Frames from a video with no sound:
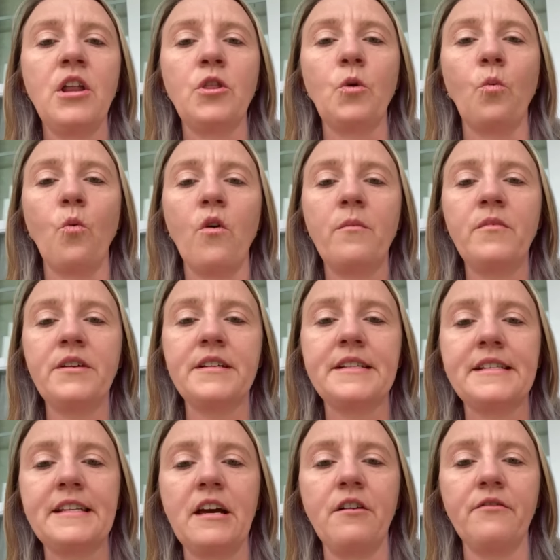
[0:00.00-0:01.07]
The warmer
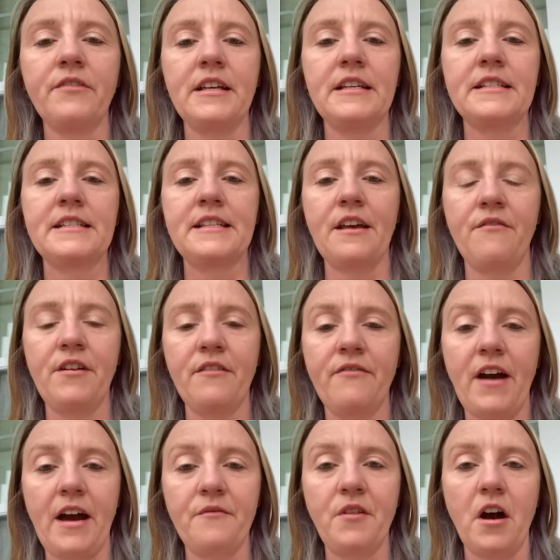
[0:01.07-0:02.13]
itself is
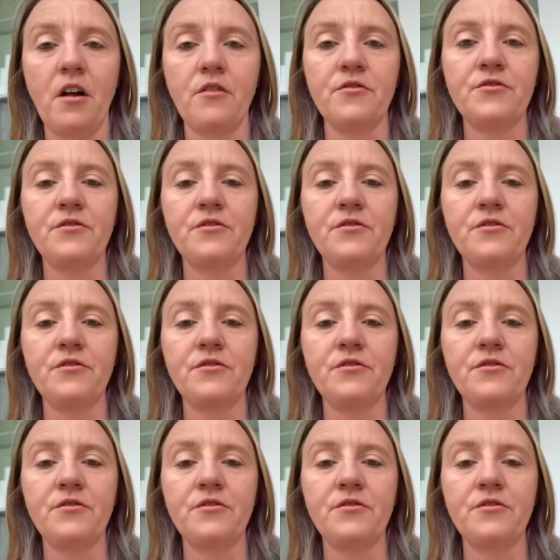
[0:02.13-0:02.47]
$75,